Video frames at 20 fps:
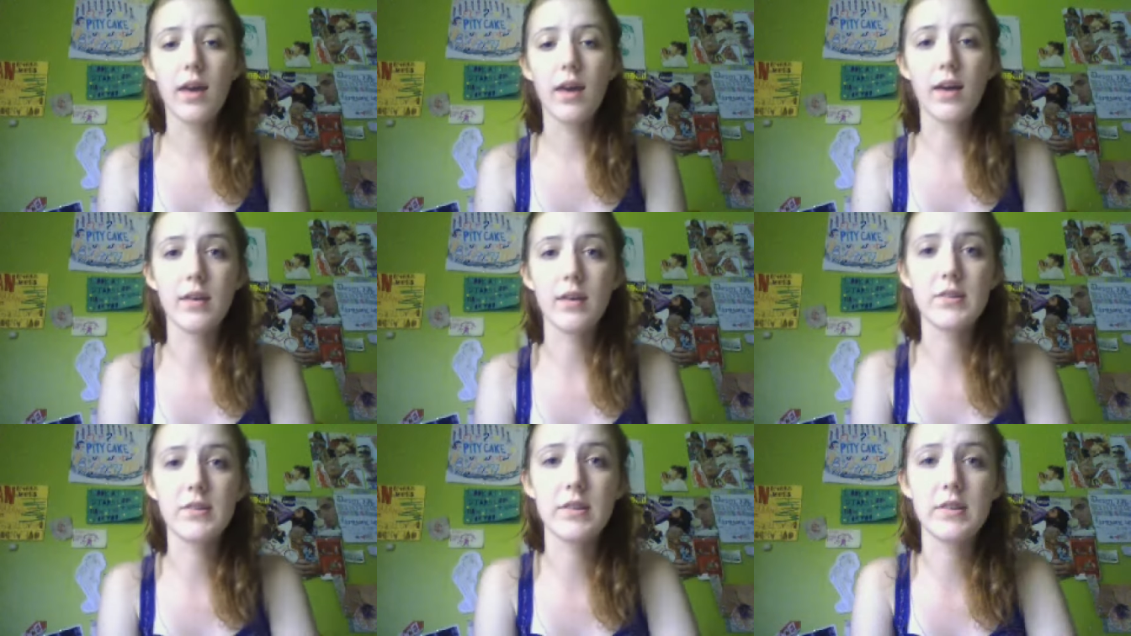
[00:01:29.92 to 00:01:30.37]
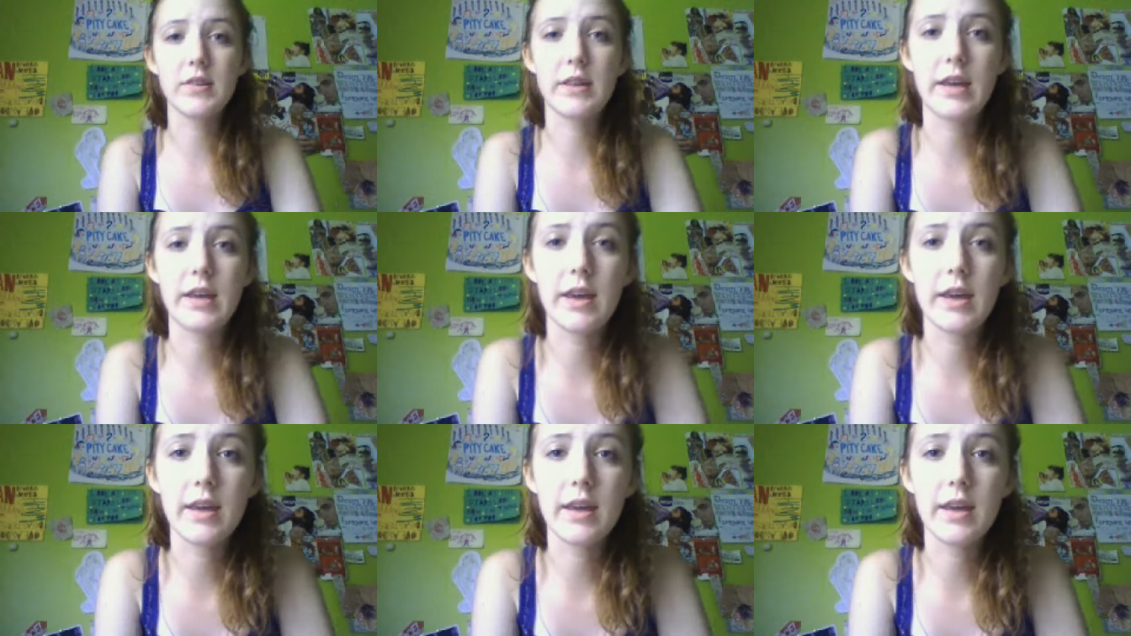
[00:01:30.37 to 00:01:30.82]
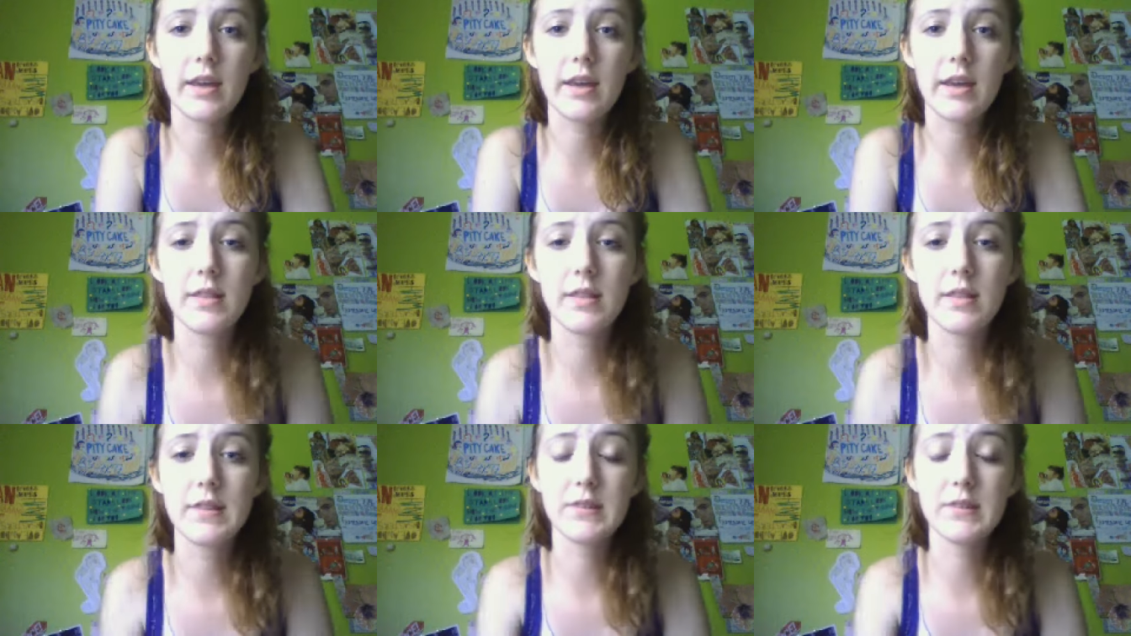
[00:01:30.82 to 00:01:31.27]
actually hang.
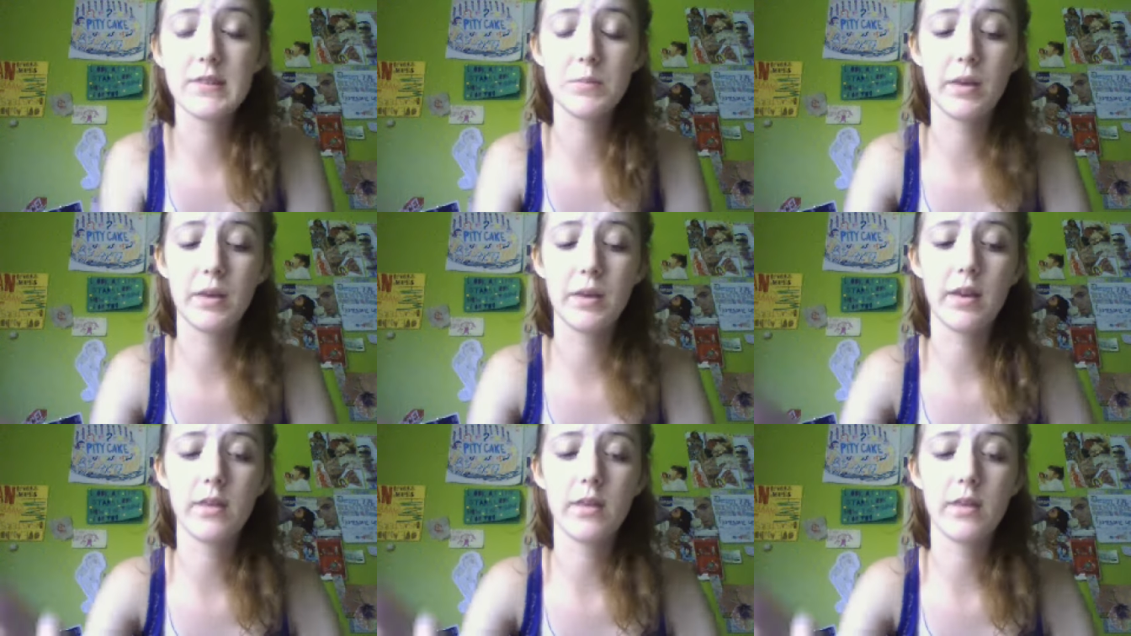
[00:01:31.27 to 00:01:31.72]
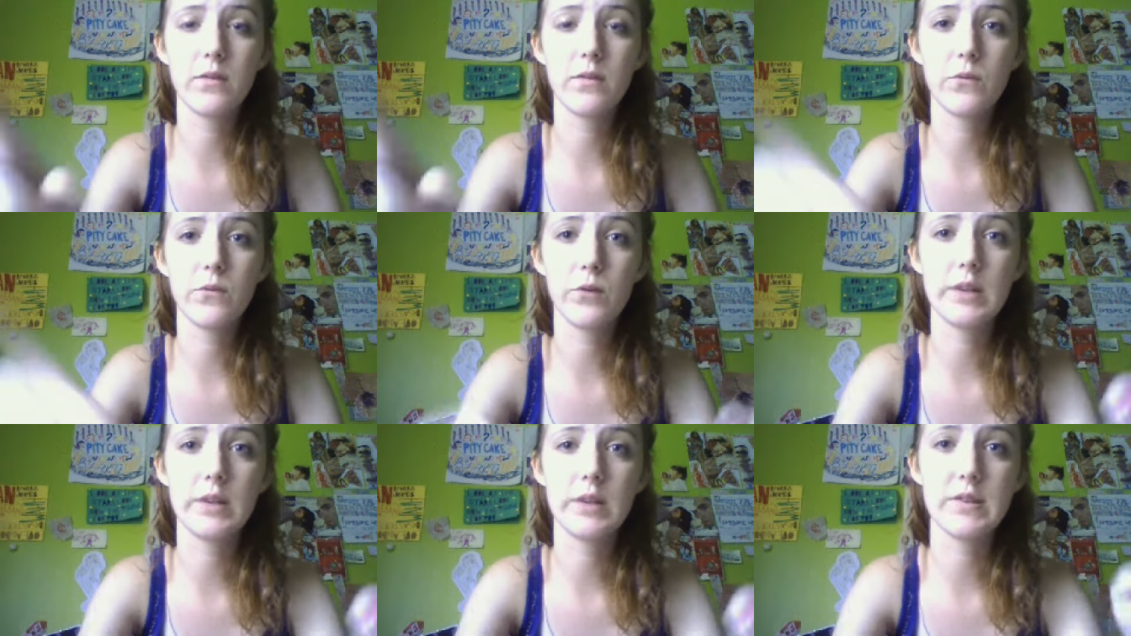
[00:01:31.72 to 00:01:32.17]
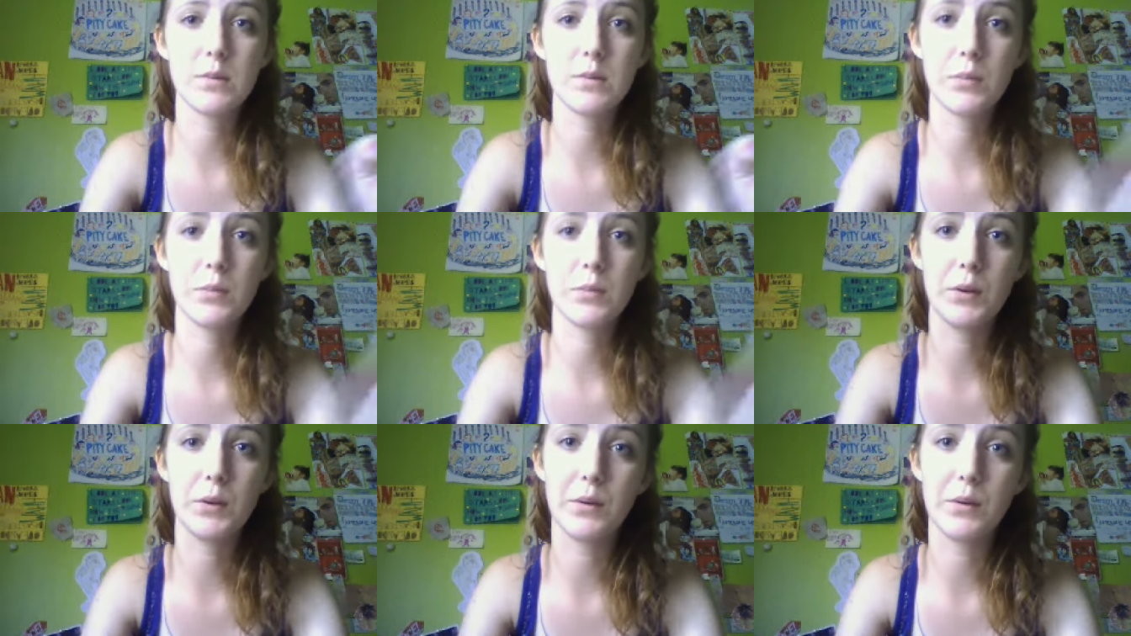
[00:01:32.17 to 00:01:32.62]
This is my friend's
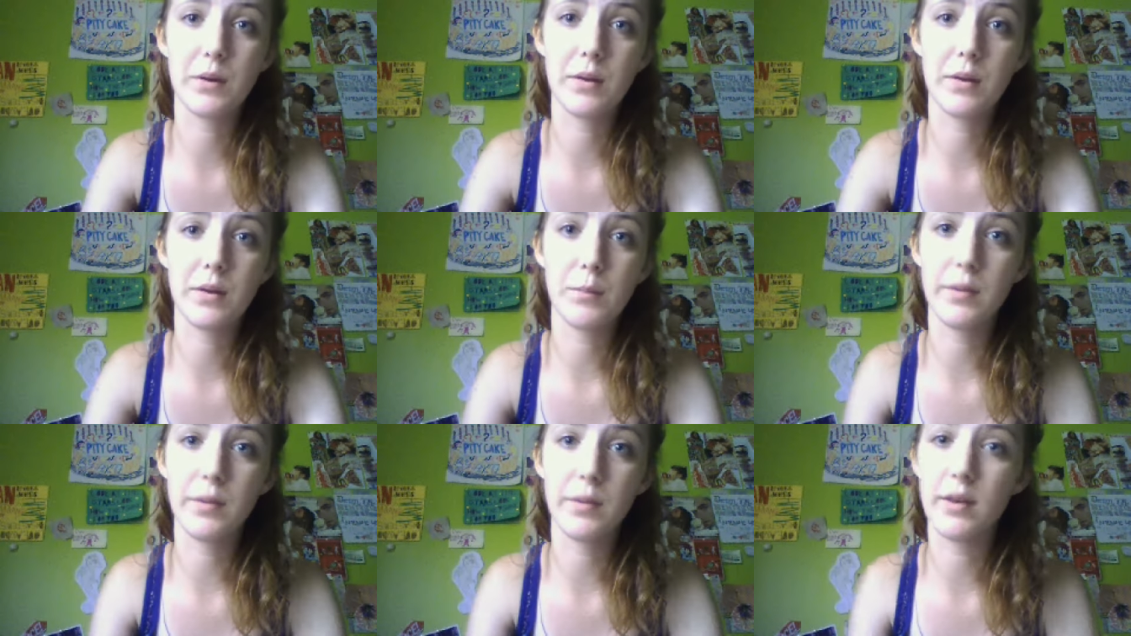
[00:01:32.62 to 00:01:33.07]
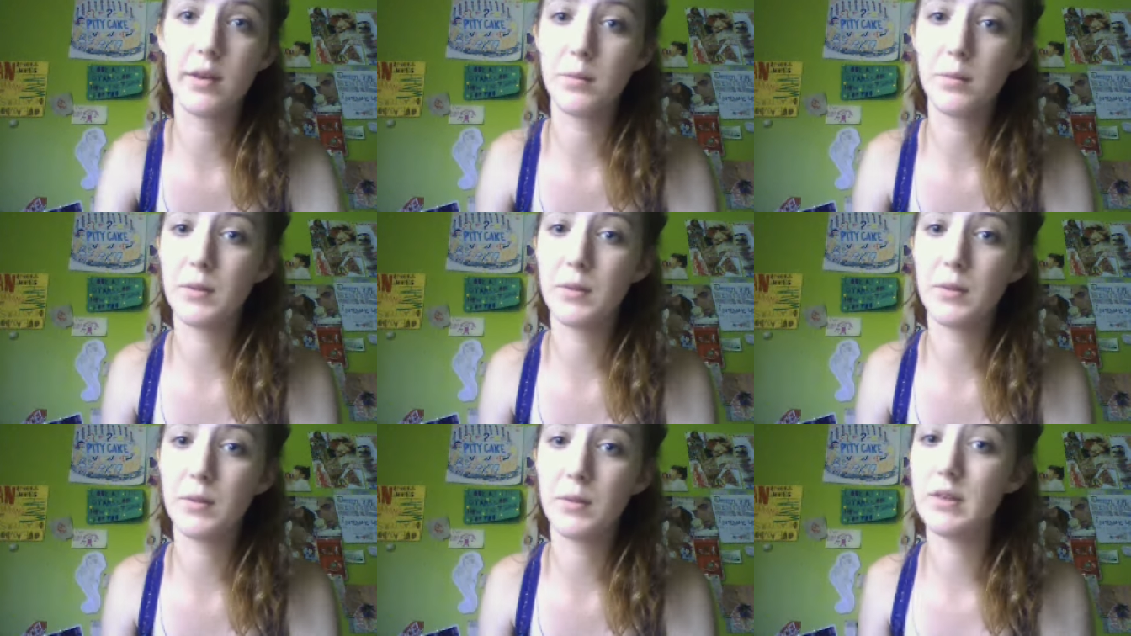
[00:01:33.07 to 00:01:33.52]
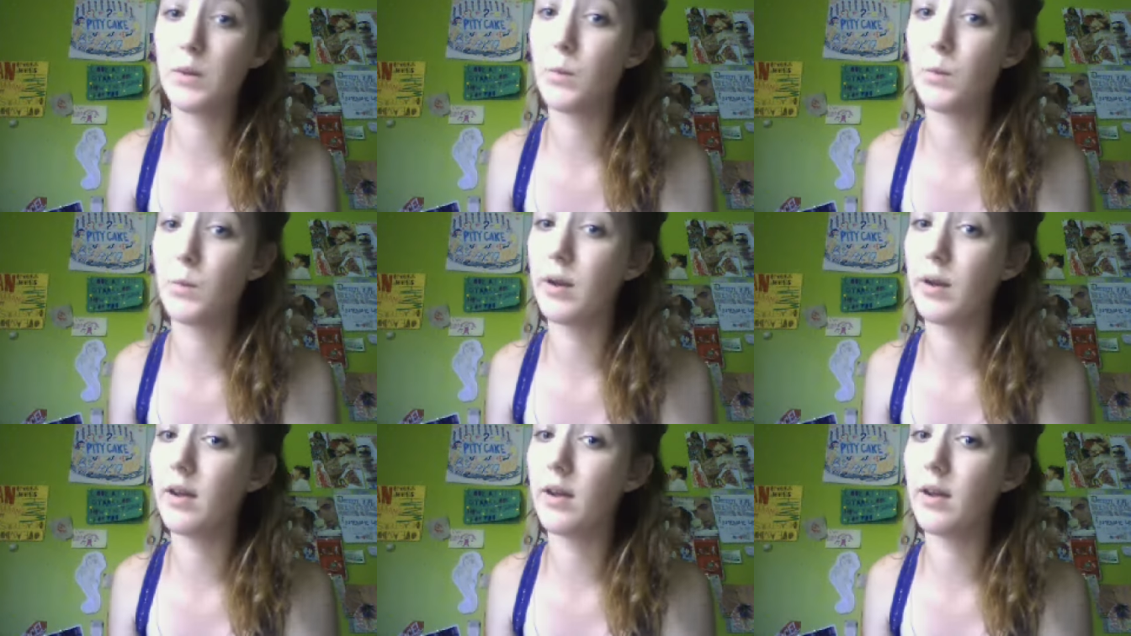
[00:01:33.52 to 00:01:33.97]
computer. I'm using it
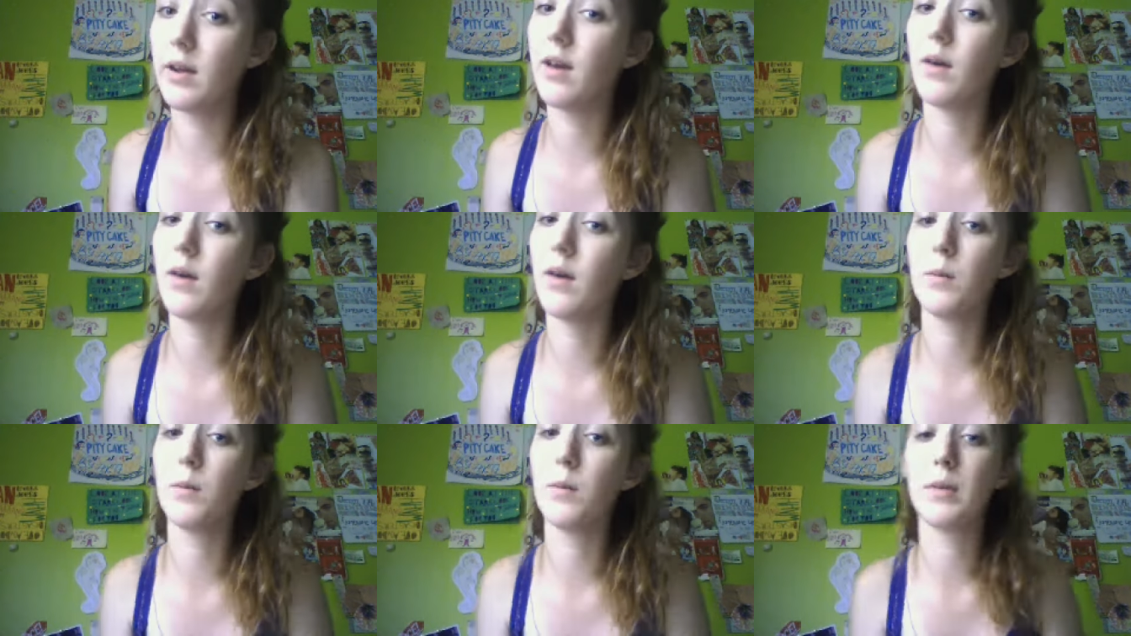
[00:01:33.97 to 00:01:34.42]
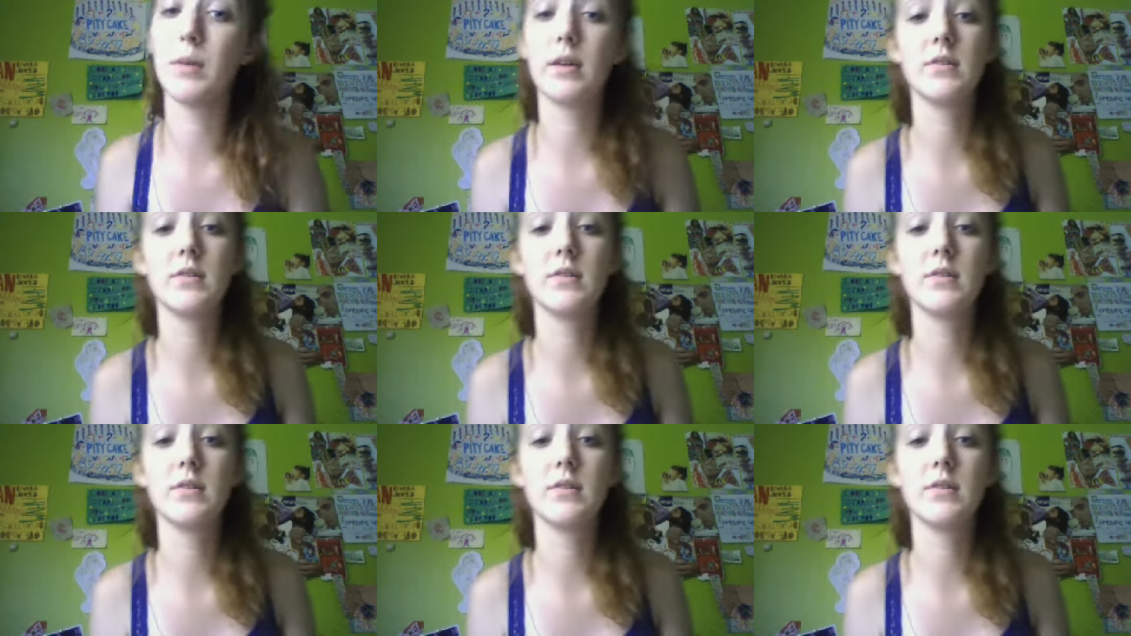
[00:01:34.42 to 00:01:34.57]
right now.